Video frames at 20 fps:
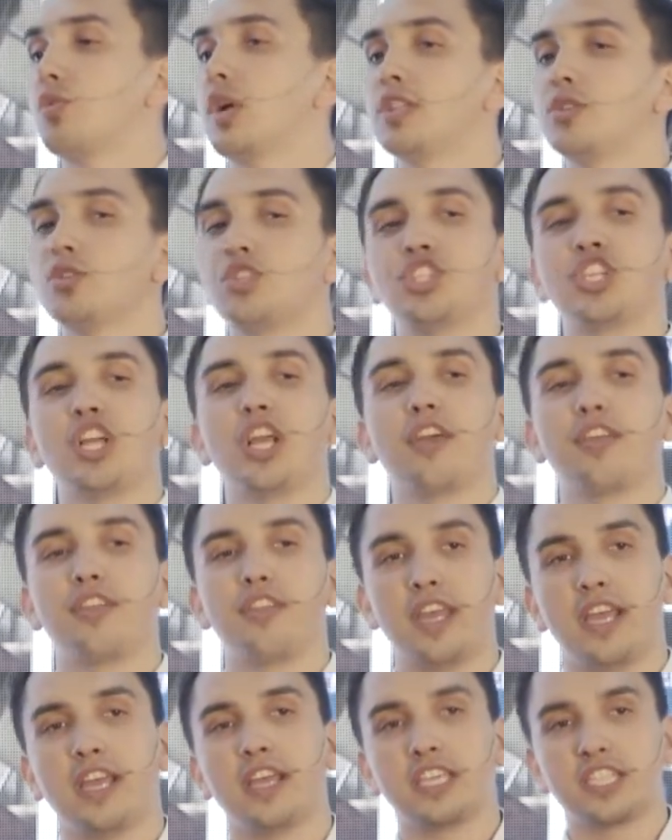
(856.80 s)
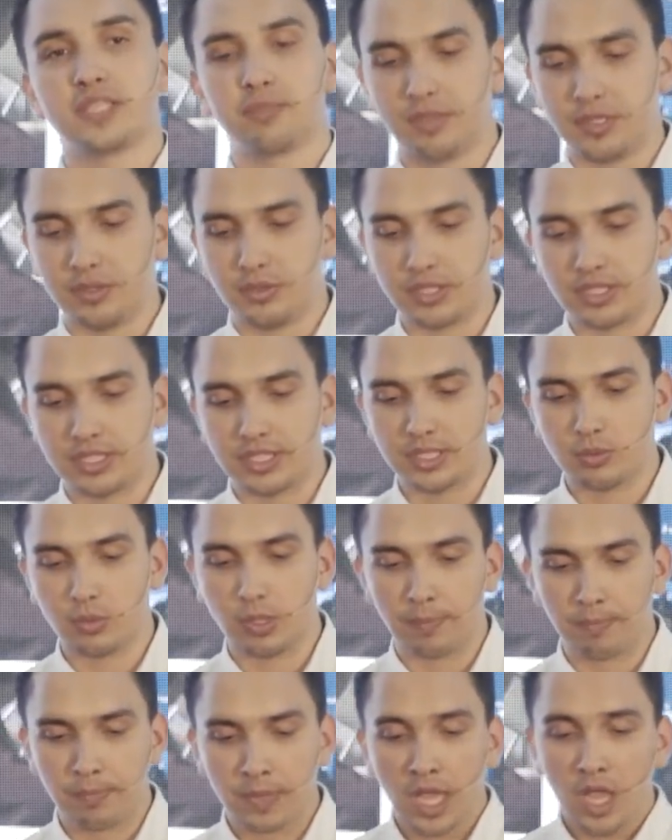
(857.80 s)
try to share their experience as
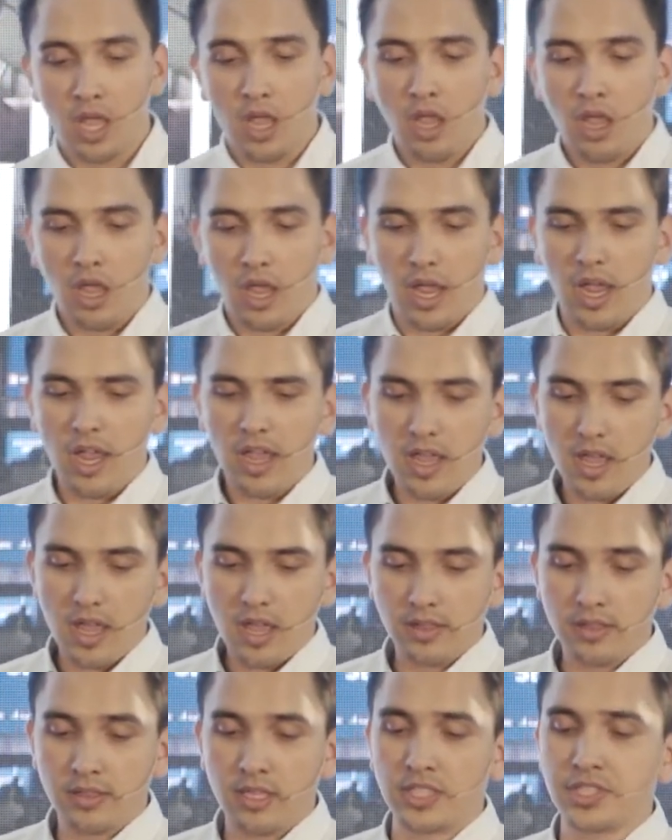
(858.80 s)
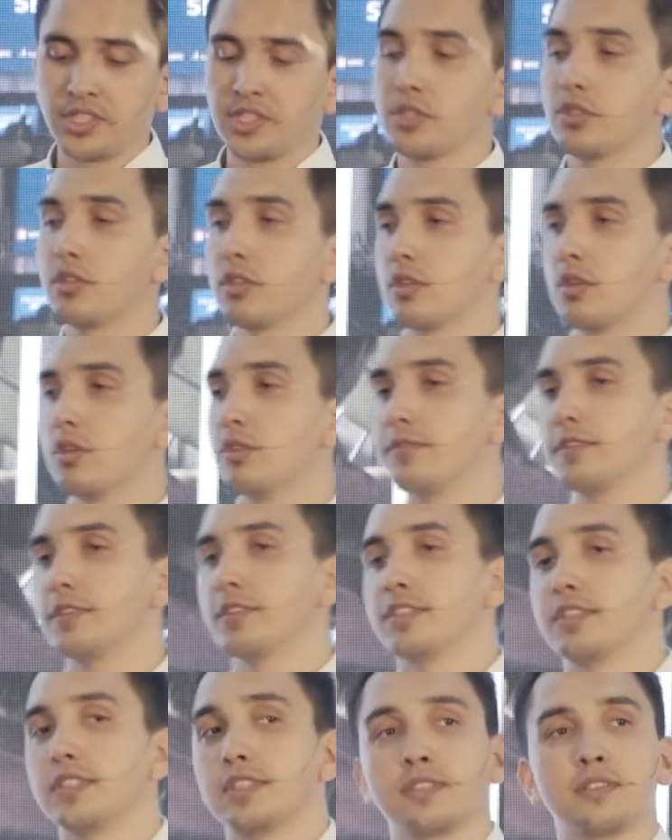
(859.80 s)
well. And external
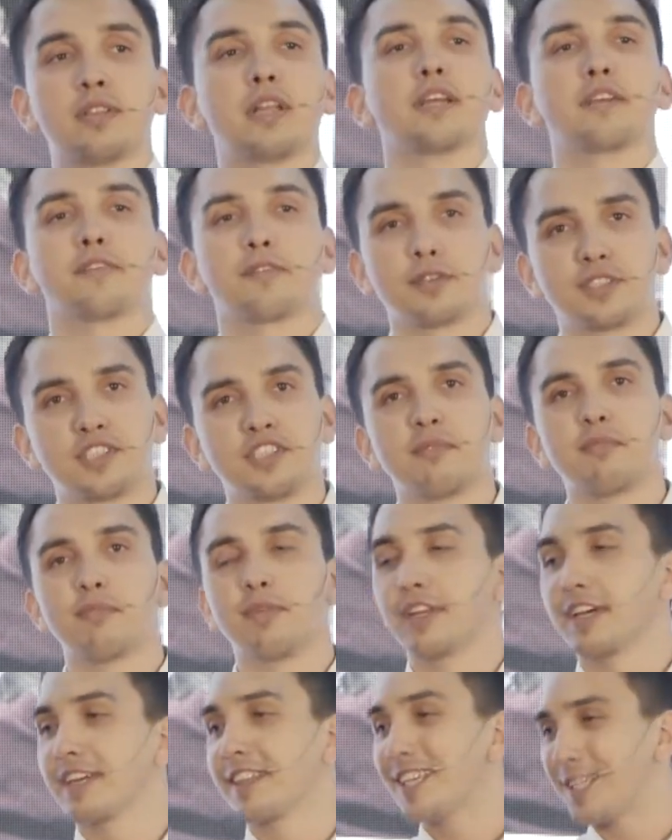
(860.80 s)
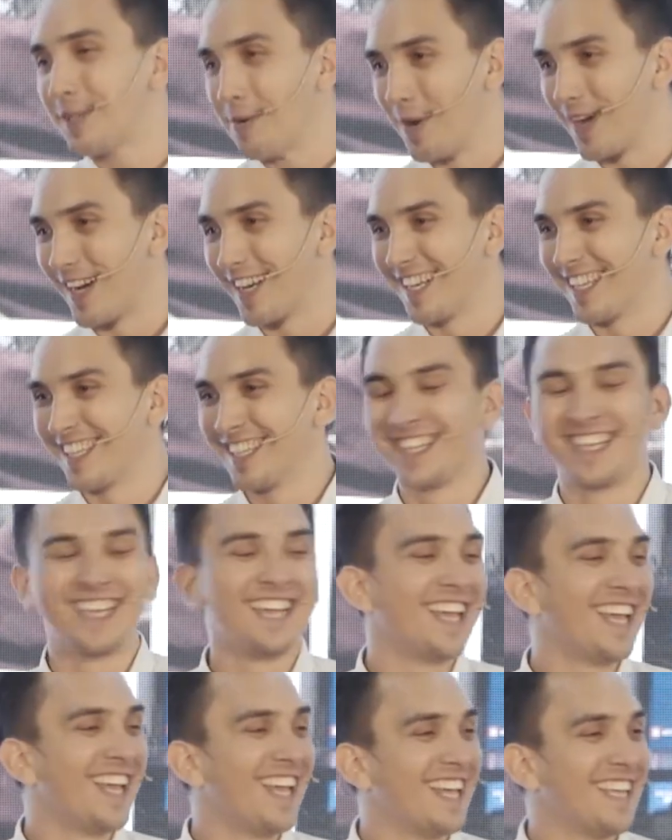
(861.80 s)
conferences, for example, like this one.
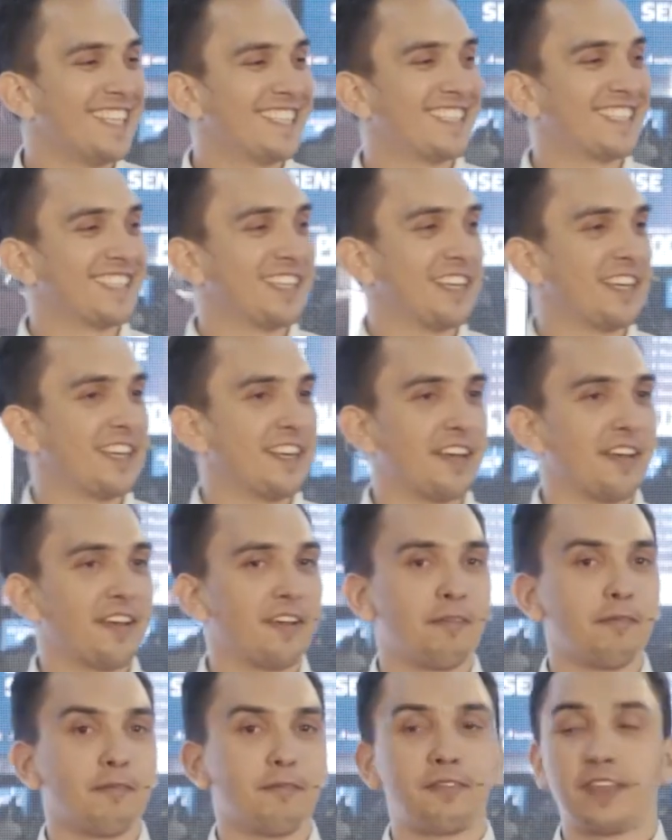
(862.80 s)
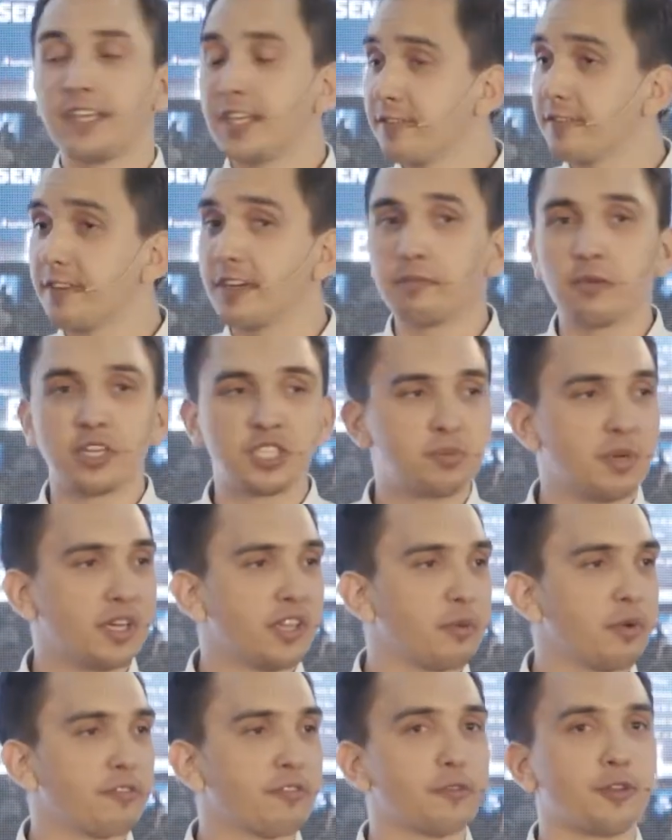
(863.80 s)
It's thank you very much, by
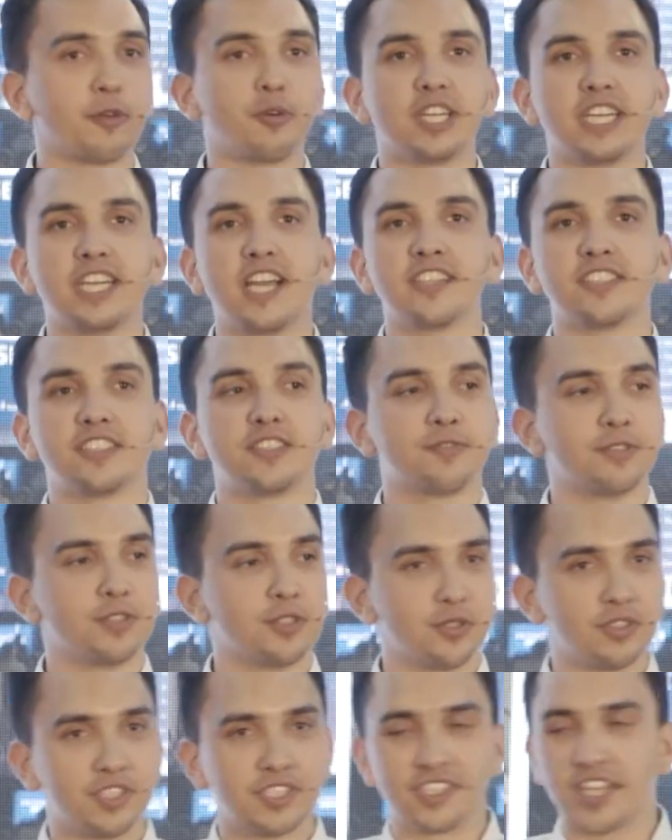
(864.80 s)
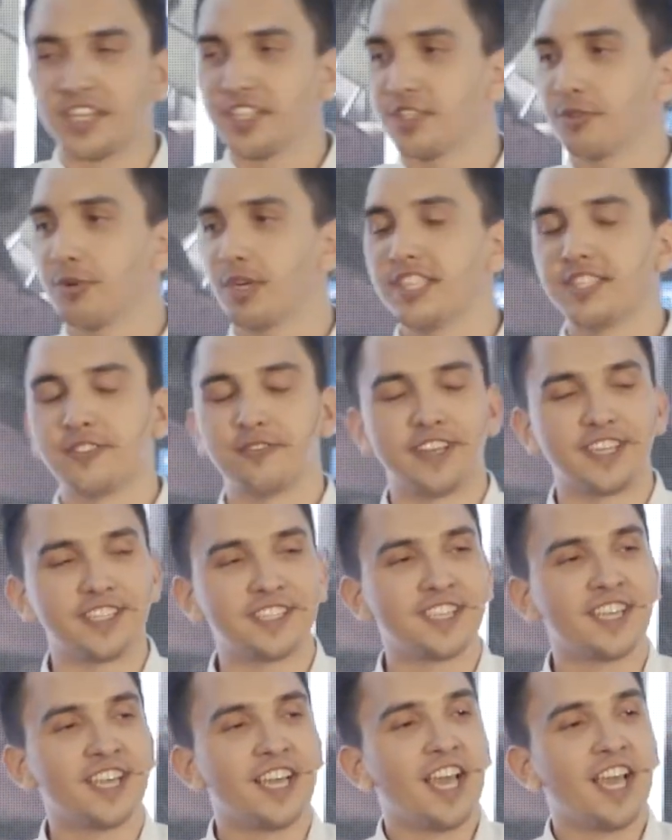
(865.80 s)
the way, for the organizers for doing this such a great event.